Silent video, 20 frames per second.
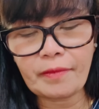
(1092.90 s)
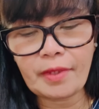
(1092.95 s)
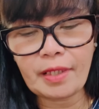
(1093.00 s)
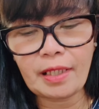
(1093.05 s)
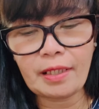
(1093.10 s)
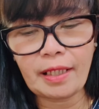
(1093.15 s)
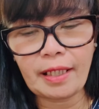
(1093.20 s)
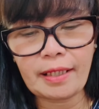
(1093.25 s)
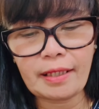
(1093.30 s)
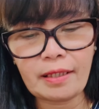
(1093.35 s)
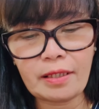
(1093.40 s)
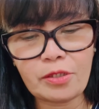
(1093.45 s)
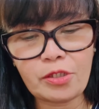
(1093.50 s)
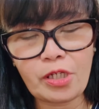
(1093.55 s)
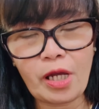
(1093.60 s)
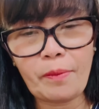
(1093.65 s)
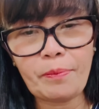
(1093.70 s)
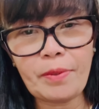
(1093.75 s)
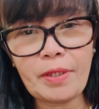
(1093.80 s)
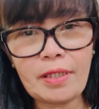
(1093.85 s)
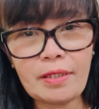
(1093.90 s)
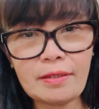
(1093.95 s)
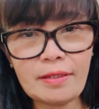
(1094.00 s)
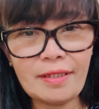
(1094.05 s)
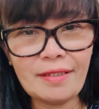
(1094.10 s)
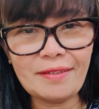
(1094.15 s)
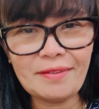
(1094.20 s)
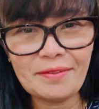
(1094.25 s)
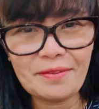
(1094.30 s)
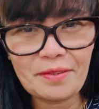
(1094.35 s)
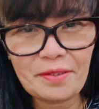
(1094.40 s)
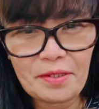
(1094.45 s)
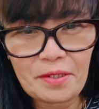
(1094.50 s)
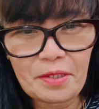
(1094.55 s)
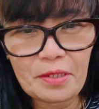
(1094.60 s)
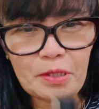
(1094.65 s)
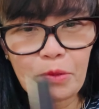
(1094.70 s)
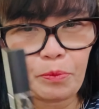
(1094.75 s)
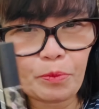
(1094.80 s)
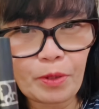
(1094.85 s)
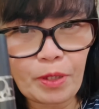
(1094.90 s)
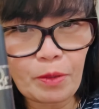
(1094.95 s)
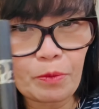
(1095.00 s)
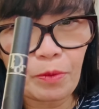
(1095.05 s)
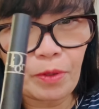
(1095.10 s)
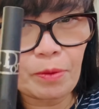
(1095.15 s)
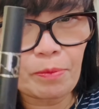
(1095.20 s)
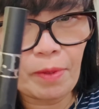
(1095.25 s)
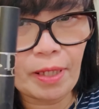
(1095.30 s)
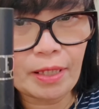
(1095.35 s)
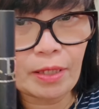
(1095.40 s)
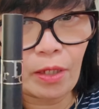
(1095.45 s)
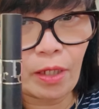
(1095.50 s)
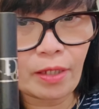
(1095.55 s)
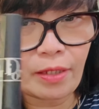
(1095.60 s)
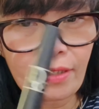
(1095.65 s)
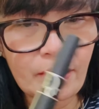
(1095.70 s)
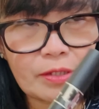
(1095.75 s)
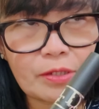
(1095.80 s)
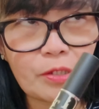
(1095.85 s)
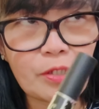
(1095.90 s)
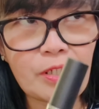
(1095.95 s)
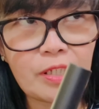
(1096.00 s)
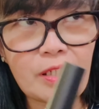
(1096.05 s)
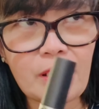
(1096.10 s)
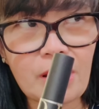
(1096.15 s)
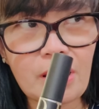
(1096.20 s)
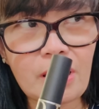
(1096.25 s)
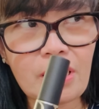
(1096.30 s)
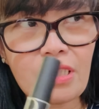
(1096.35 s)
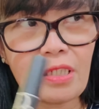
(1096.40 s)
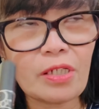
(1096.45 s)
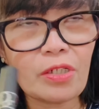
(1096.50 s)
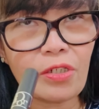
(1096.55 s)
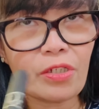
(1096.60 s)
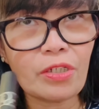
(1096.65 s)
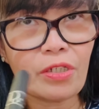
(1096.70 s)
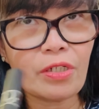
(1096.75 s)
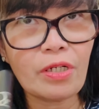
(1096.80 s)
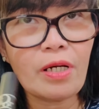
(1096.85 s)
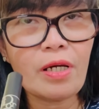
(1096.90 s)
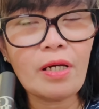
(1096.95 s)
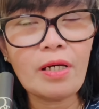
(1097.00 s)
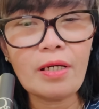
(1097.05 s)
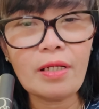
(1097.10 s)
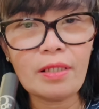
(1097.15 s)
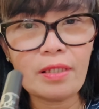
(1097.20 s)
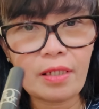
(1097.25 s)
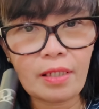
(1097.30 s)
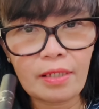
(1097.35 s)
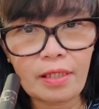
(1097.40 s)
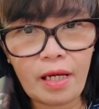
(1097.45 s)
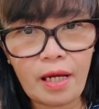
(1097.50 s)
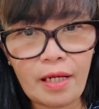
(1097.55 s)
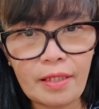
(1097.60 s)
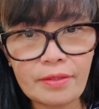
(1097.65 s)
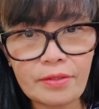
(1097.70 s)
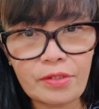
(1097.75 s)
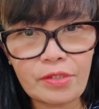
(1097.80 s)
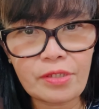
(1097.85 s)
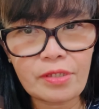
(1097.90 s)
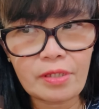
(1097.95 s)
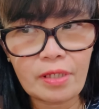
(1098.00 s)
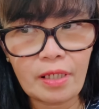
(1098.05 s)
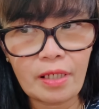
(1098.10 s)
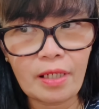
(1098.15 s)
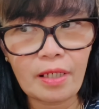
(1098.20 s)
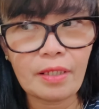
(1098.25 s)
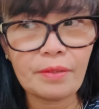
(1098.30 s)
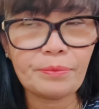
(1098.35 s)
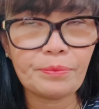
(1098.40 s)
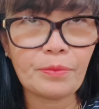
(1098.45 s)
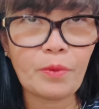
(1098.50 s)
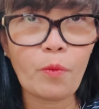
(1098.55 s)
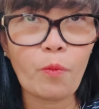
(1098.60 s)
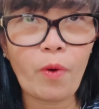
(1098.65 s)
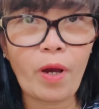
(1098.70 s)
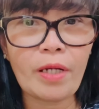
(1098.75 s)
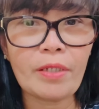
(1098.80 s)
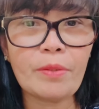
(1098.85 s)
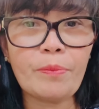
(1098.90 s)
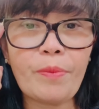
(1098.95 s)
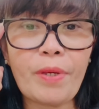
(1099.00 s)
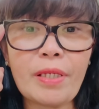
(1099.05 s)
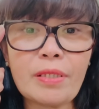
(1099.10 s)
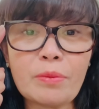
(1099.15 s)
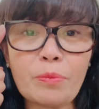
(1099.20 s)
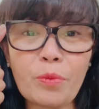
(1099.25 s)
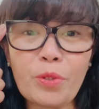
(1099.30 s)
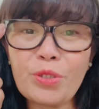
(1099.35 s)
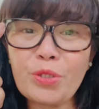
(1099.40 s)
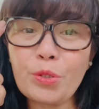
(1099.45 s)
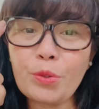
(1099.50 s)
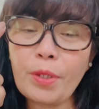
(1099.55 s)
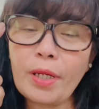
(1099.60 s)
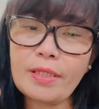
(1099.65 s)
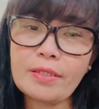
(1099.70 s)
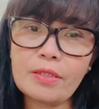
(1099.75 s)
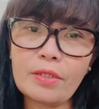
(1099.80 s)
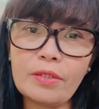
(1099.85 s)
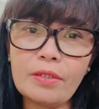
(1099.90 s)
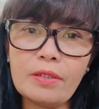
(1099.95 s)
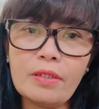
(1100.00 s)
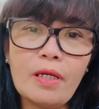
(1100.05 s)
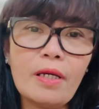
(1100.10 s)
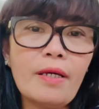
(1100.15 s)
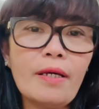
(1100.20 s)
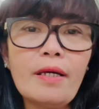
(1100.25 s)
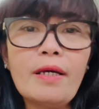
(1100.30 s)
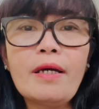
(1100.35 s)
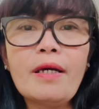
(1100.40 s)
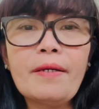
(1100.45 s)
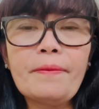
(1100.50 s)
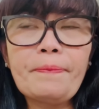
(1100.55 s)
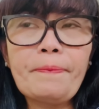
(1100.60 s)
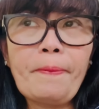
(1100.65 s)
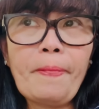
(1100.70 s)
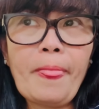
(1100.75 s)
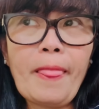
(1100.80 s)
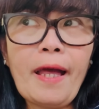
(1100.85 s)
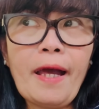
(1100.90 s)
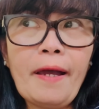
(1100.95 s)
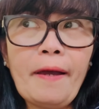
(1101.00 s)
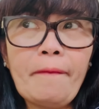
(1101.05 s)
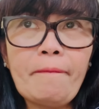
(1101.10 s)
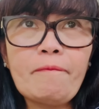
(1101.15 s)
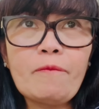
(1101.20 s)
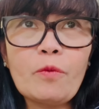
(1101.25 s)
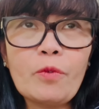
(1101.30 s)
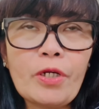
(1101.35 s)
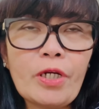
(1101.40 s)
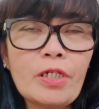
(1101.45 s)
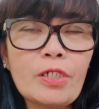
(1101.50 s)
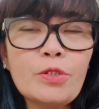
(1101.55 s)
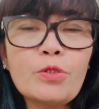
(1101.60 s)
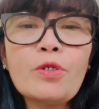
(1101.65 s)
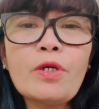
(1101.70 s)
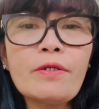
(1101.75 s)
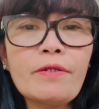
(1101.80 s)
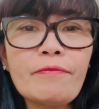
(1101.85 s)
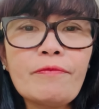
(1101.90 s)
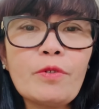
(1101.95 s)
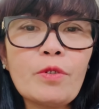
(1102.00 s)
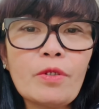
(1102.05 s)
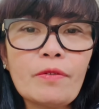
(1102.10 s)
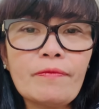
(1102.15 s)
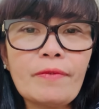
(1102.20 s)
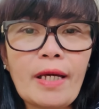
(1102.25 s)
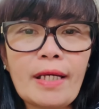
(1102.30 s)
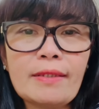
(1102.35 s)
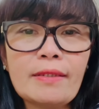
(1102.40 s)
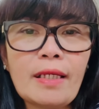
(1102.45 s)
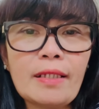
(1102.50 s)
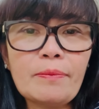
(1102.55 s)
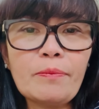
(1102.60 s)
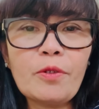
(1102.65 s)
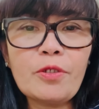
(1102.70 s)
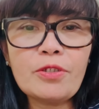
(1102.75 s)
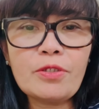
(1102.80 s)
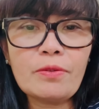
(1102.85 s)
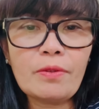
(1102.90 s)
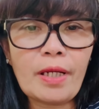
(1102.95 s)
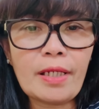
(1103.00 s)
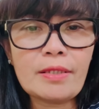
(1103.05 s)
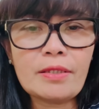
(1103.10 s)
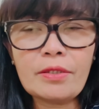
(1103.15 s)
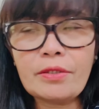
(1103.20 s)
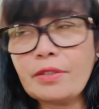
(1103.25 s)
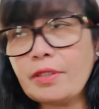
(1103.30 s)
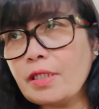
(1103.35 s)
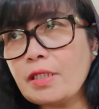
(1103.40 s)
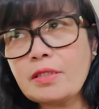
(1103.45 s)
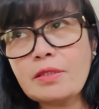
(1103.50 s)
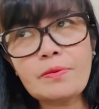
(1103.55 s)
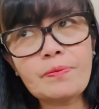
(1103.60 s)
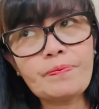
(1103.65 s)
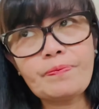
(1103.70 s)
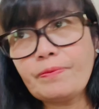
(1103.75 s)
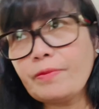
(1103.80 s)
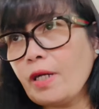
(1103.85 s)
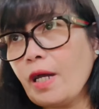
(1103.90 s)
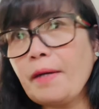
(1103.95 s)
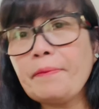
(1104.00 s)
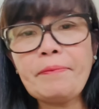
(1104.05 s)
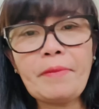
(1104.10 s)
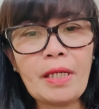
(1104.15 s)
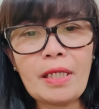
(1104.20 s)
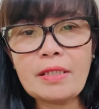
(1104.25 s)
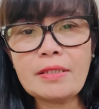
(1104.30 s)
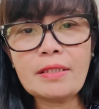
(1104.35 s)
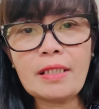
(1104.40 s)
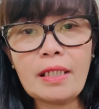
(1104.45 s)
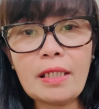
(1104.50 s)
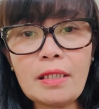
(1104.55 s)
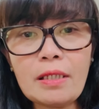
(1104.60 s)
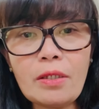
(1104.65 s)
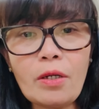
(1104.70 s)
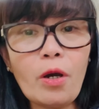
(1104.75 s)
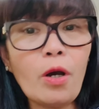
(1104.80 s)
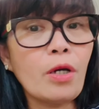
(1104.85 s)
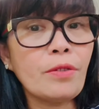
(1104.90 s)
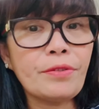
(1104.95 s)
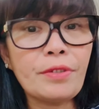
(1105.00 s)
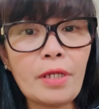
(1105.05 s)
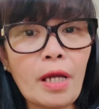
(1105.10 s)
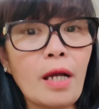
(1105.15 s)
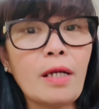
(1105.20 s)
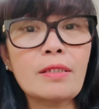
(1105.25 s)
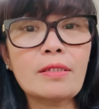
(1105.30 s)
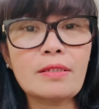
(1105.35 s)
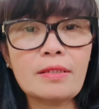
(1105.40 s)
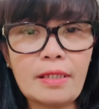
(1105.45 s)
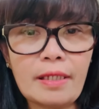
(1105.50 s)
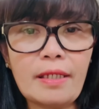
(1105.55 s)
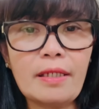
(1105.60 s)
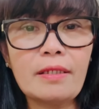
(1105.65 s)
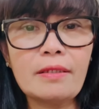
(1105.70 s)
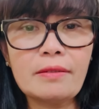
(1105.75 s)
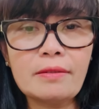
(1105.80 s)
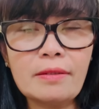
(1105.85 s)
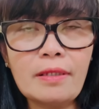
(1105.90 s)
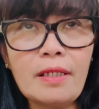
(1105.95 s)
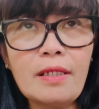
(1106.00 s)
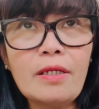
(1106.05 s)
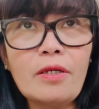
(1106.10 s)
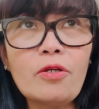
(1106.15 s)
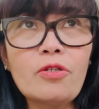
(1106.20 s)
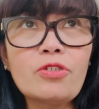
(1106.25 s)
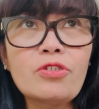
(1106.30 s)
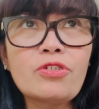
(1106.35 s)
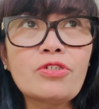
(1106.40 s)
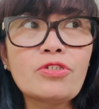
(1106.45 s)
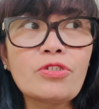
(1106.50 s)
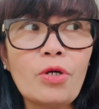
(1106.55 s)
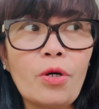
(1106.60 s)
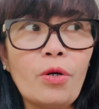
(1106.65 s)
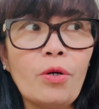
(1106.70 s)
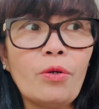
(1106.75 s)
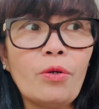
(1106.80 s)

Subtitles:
like a shopping spree with my daughter because she needed her Laneige water-based moisturizer. We're gonna do a review of that. That moisturizer is amazing on young skin. So